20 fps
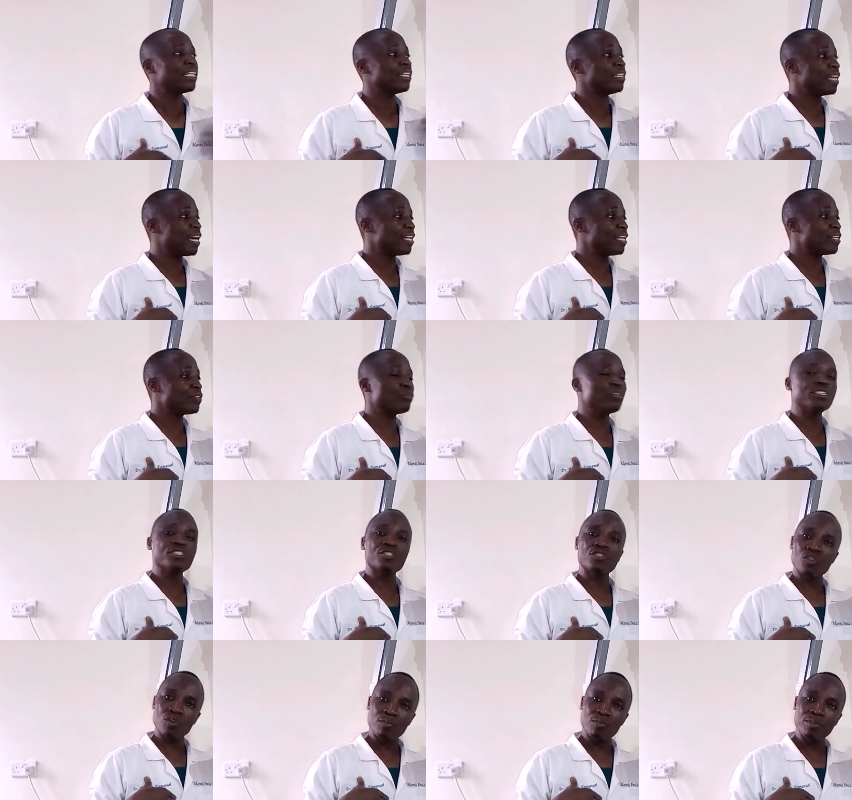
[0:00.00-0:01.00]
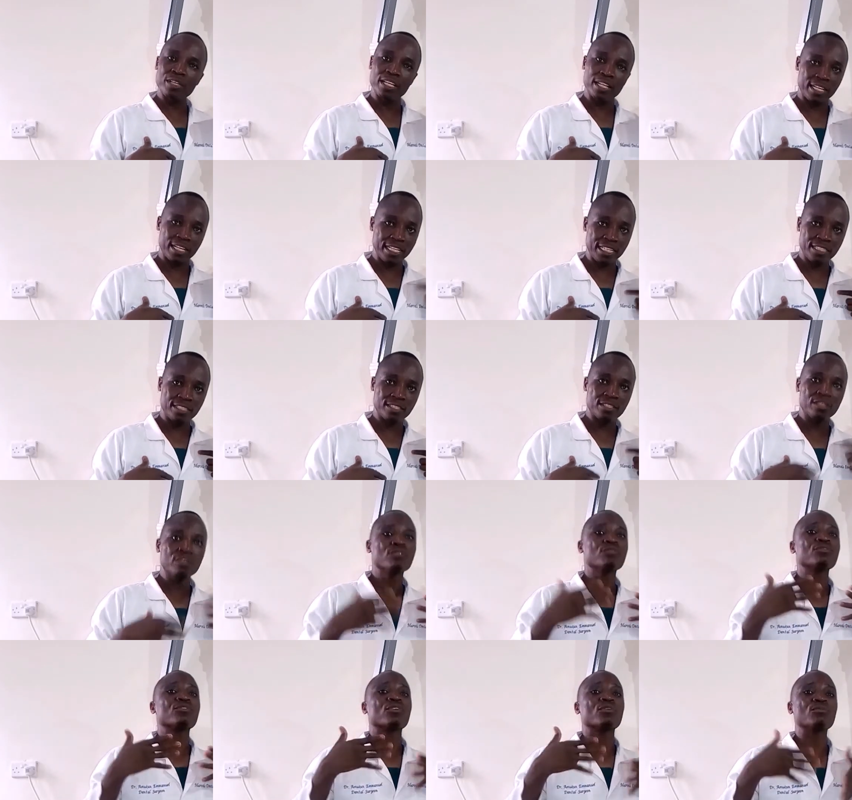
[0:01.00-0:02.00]
That will stop the rays
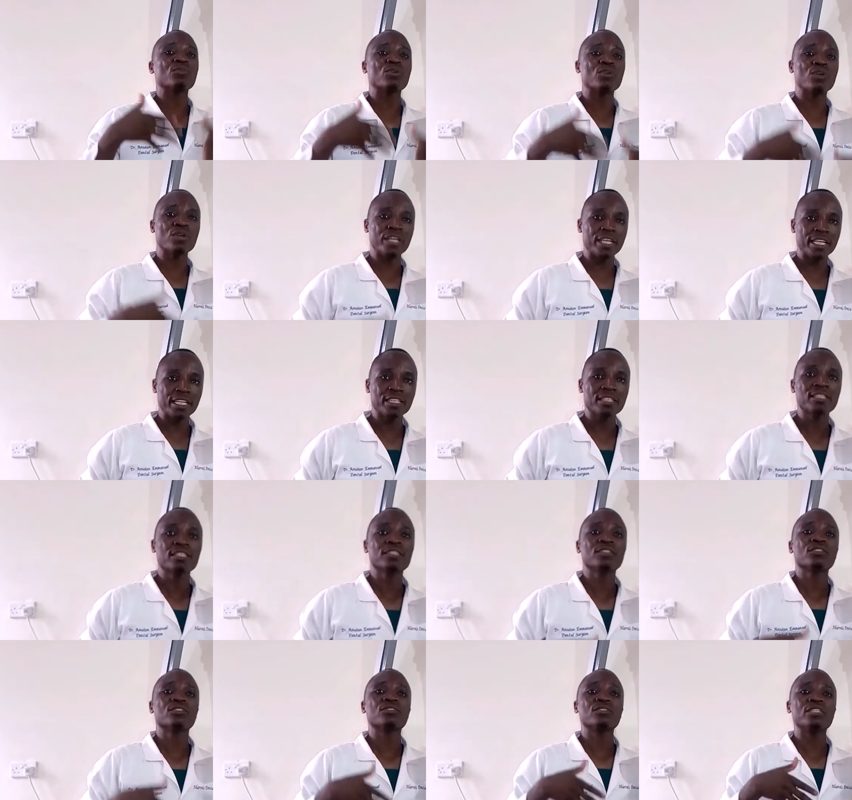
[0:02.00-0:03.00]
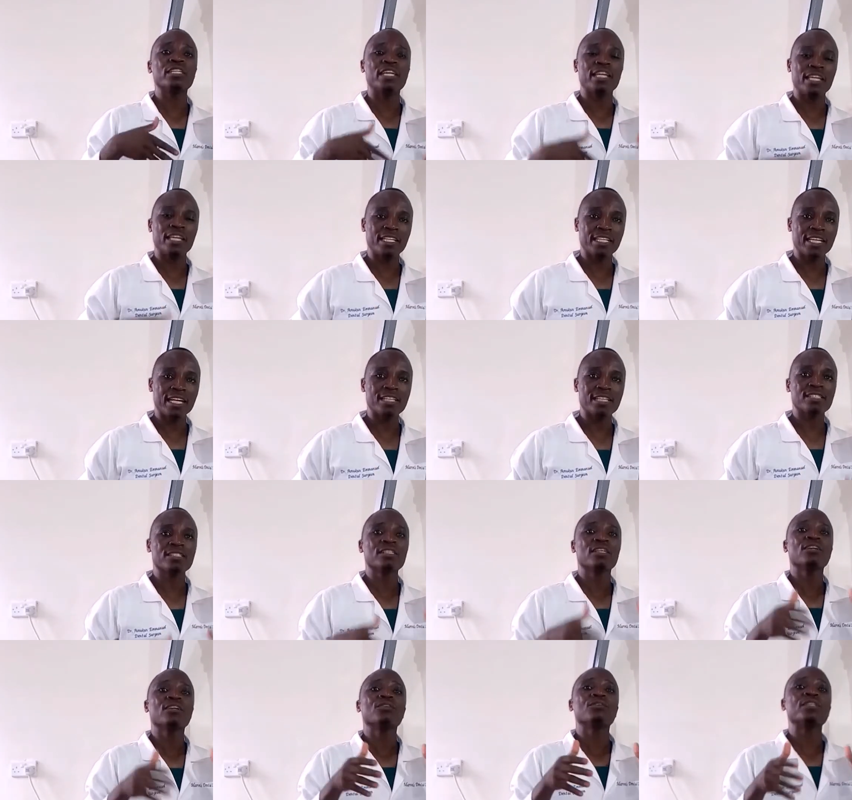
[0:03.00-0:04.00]
from going to the areas
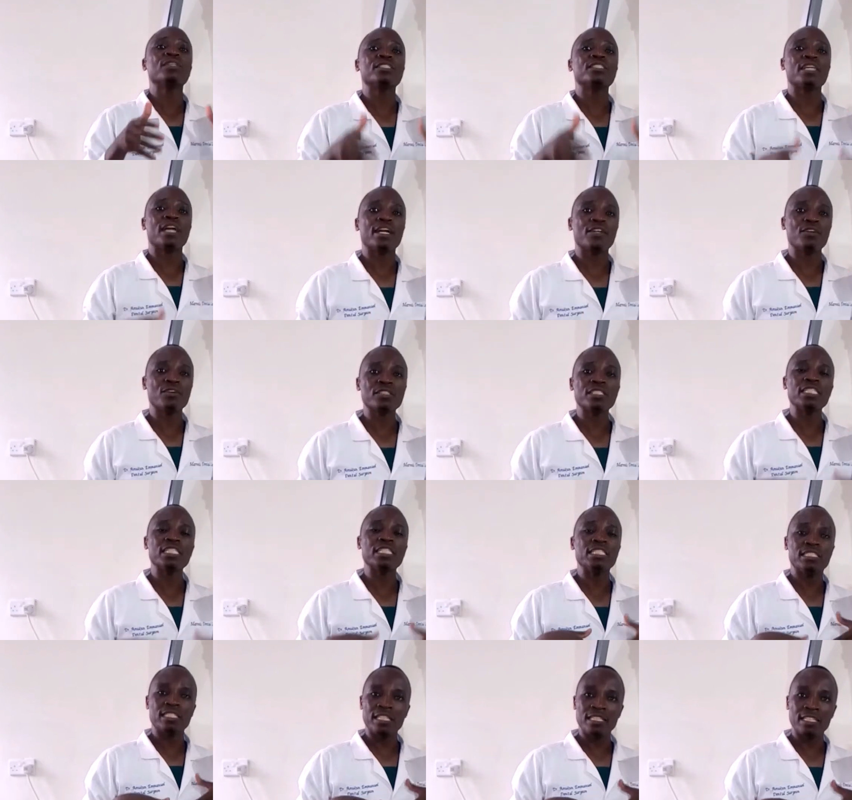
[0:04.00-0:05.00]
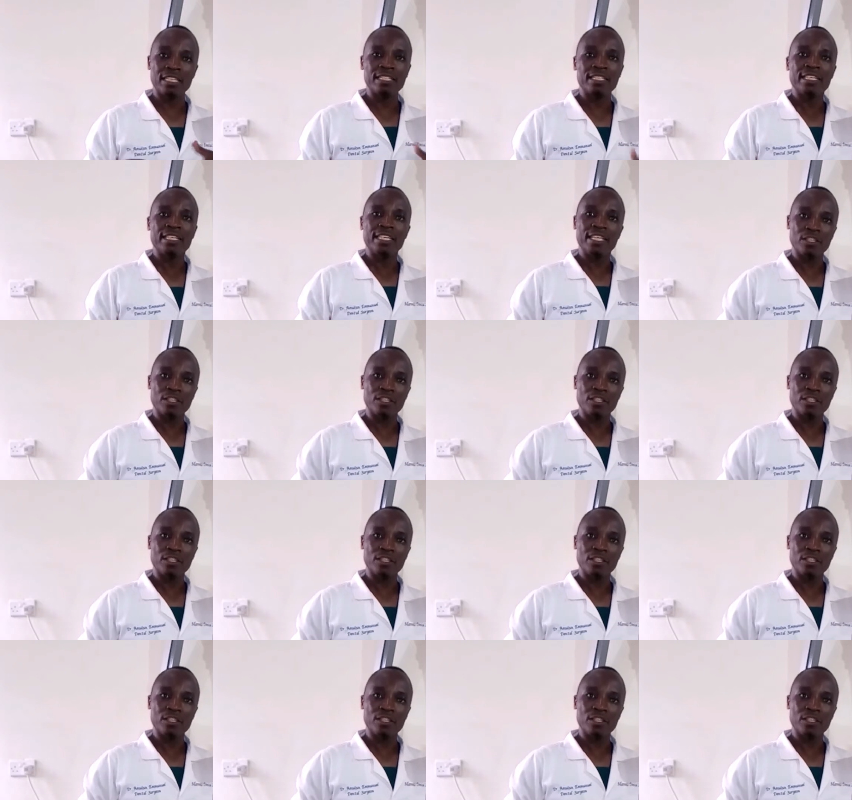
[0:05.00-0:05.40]
which are not intended,